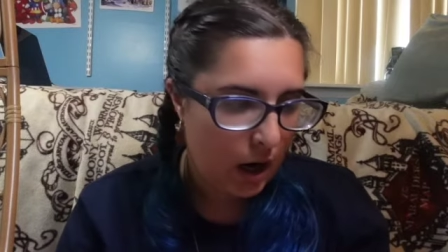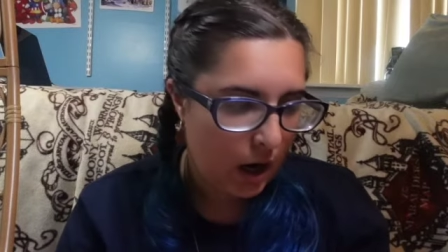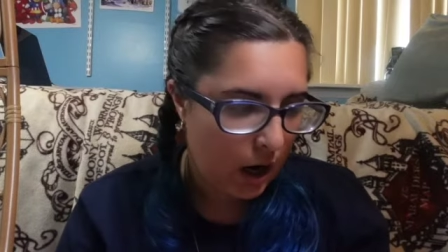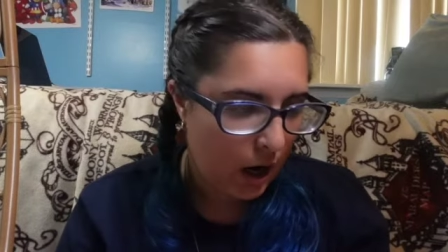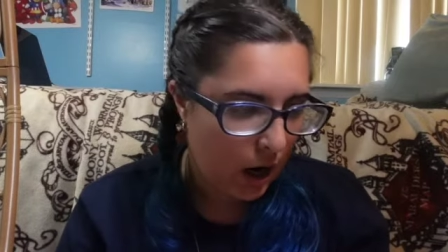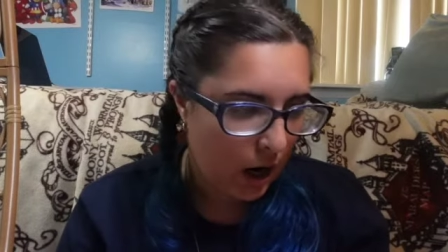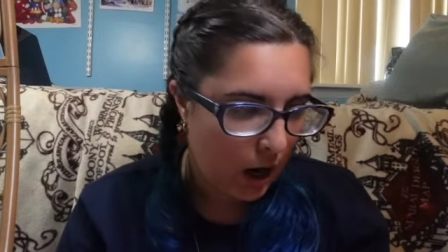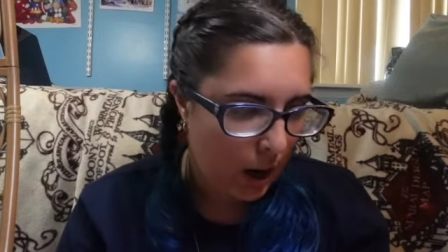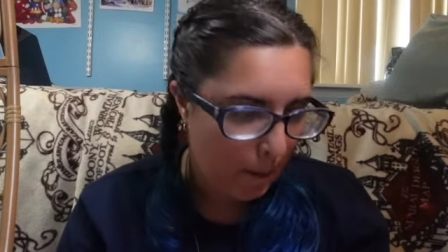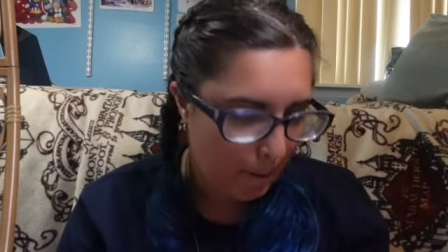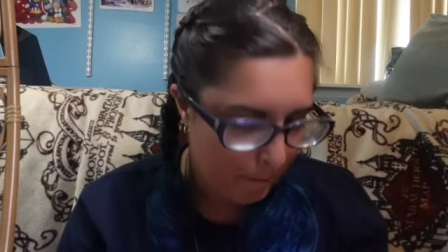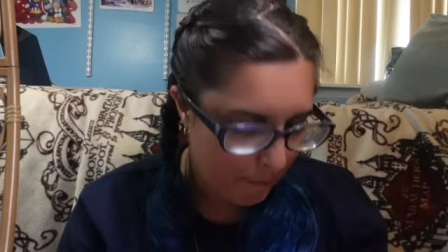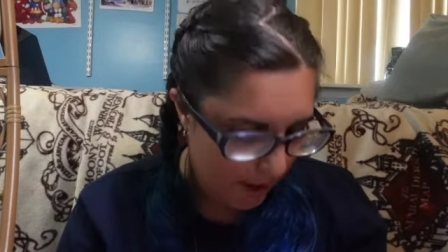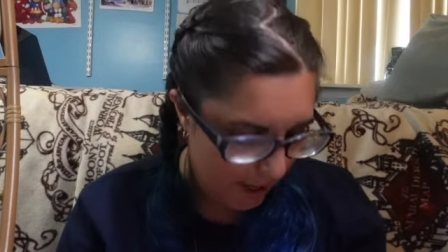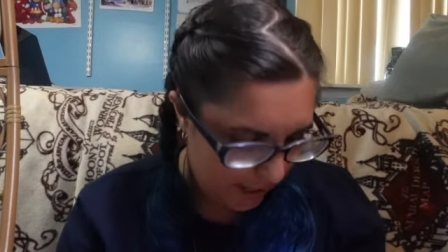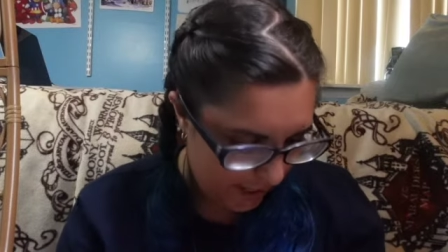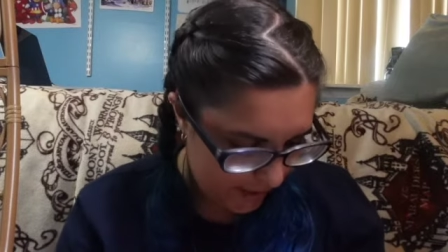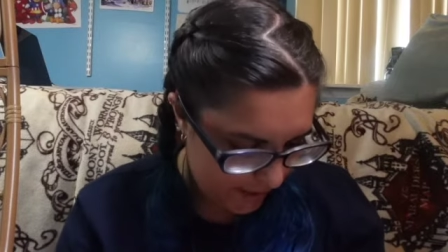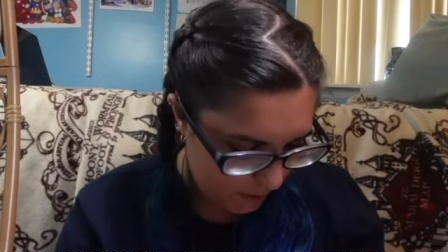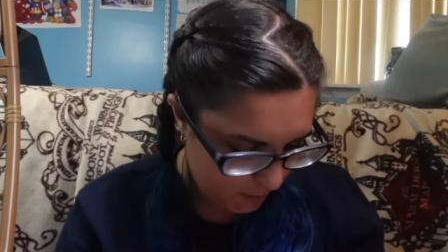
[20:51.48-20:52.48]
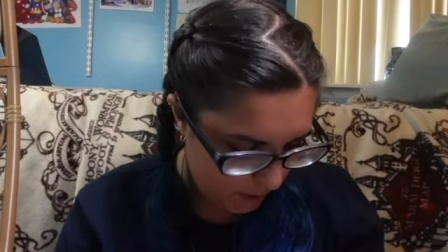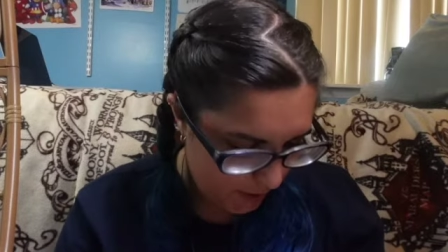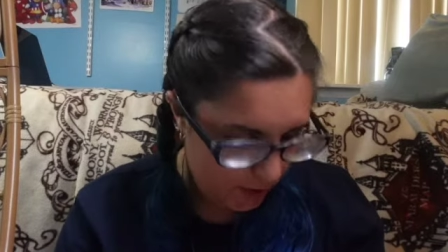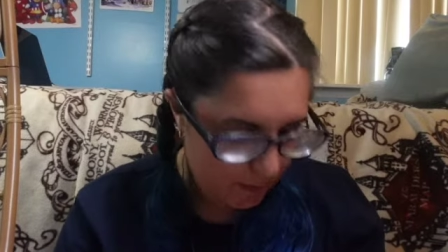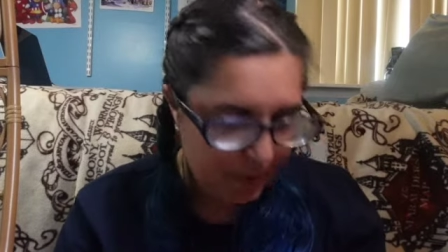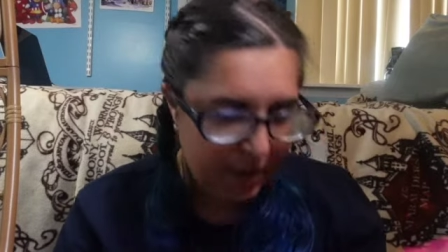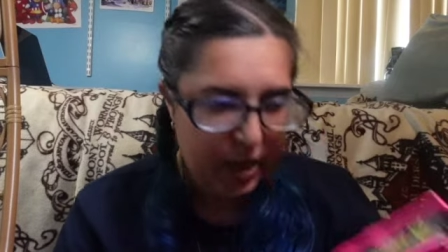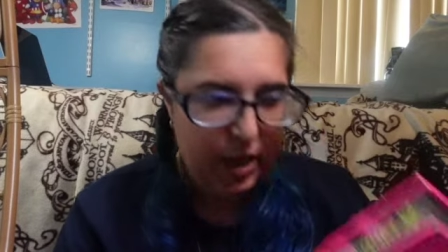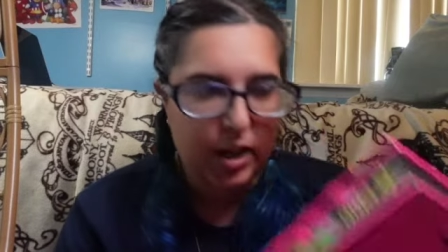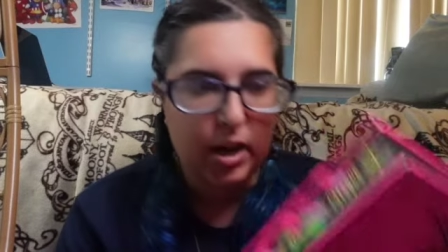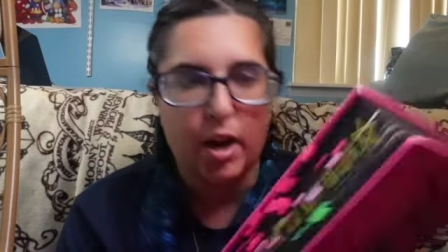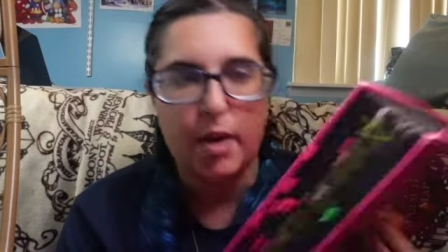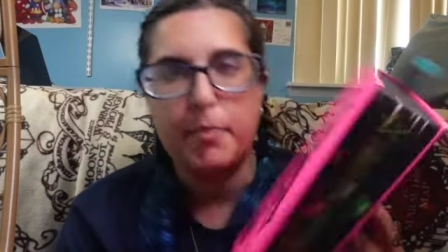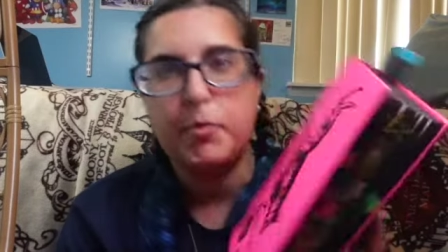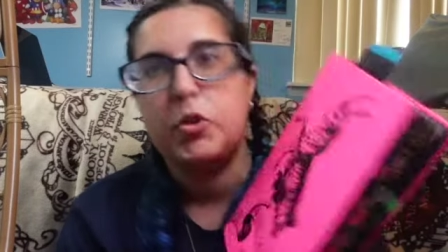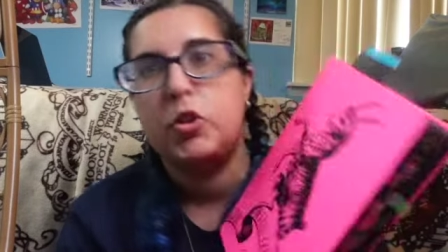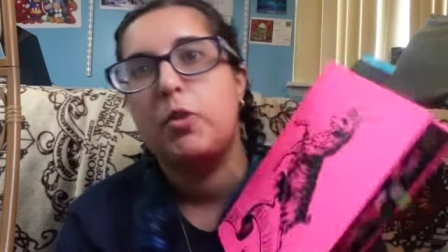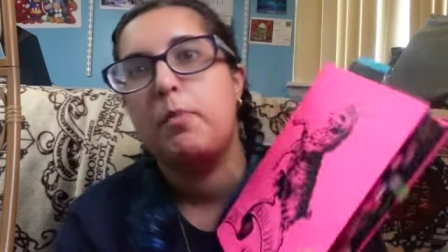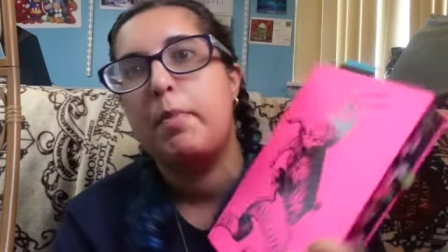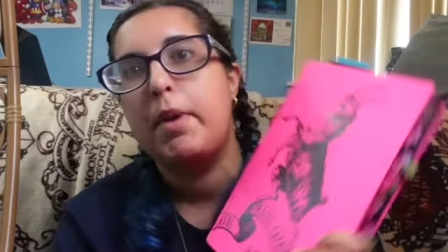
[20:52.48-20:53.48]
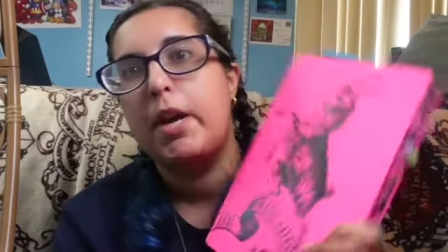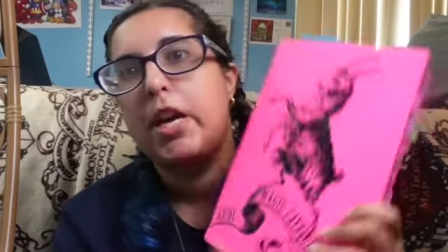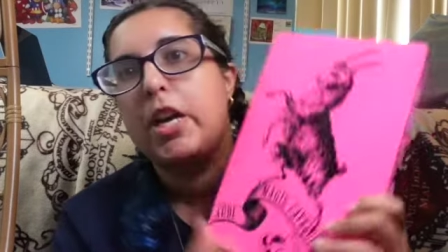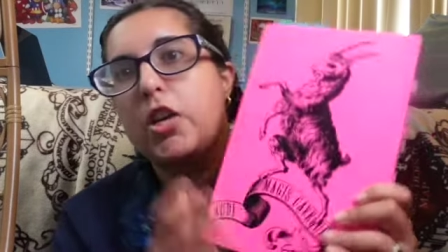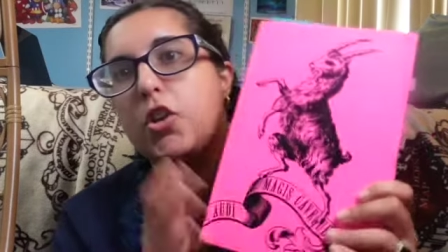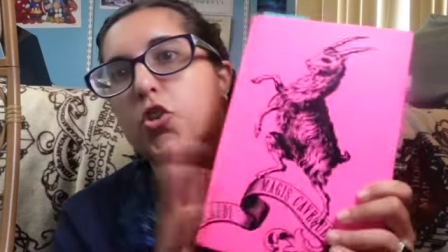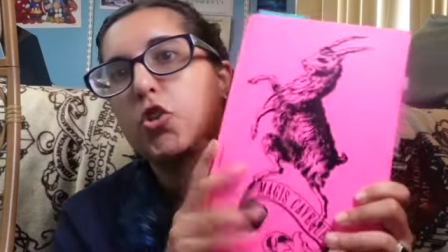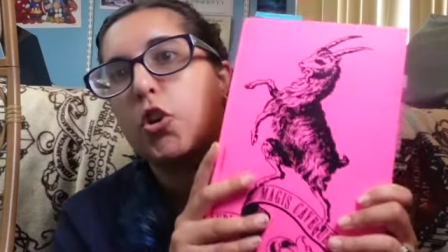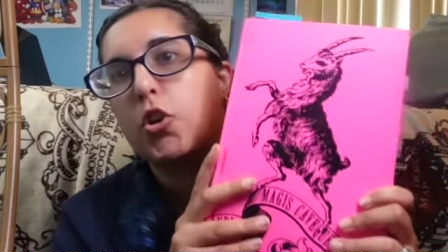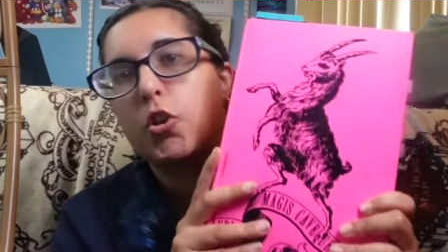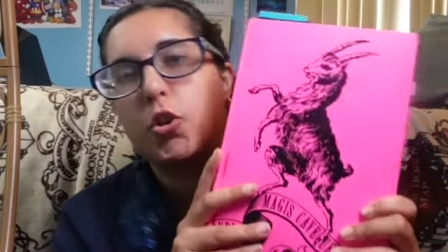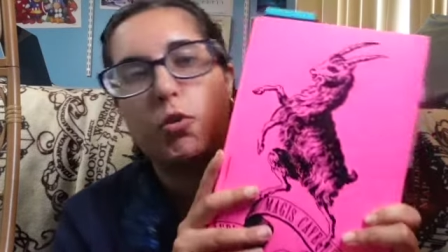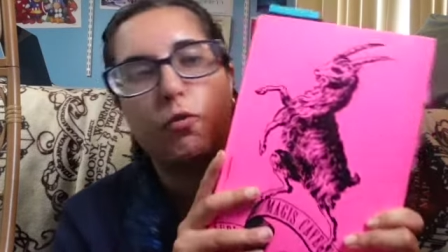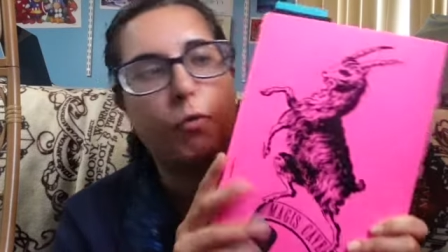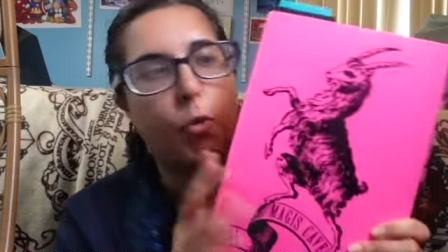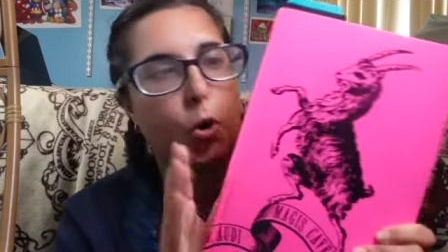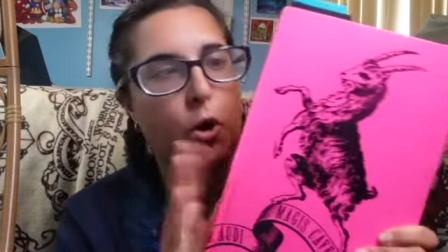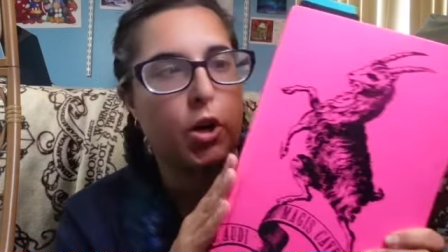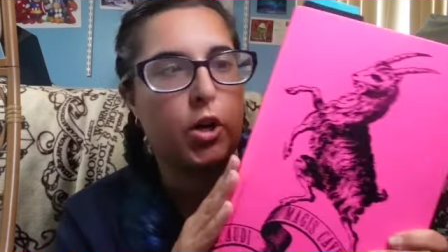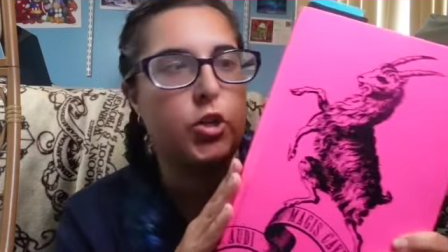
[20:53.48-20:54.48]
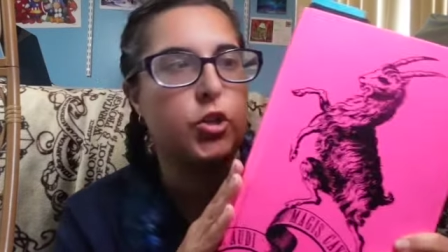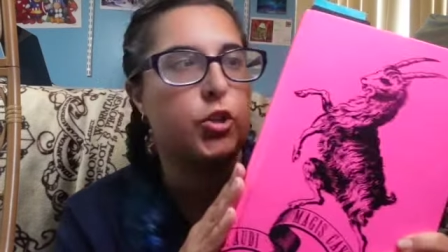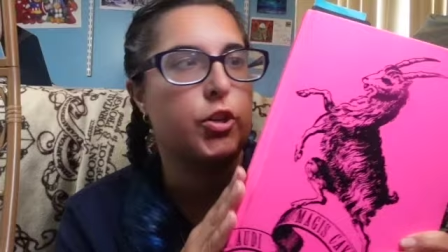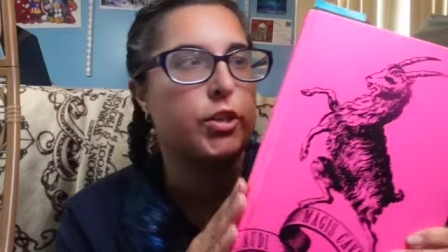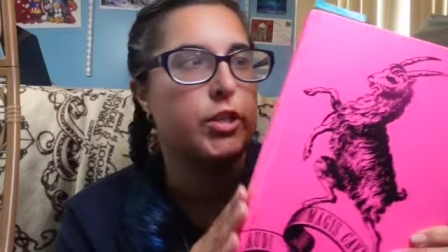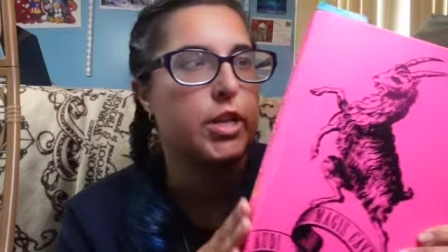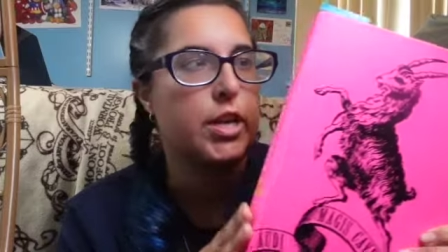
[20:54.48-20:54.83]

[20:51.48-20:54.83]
Um, but I did wind up getting up to page four hundred